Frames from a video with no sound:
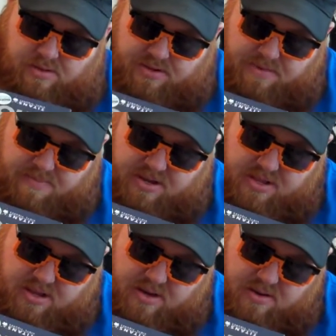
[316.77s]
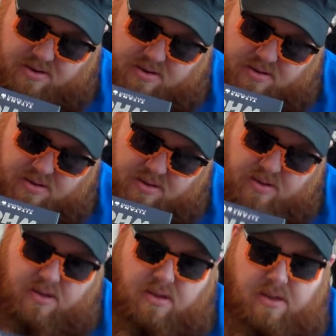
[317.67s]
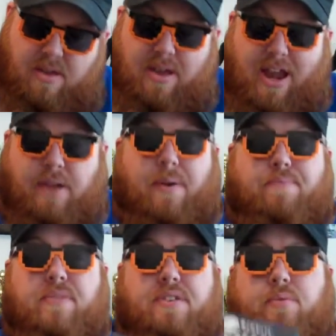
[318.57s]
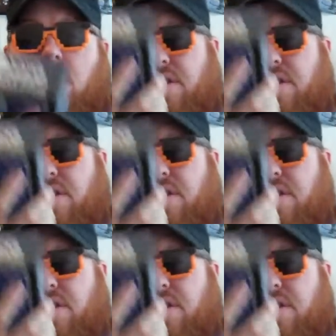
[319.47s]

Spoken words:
There's something in there. Anyway, this will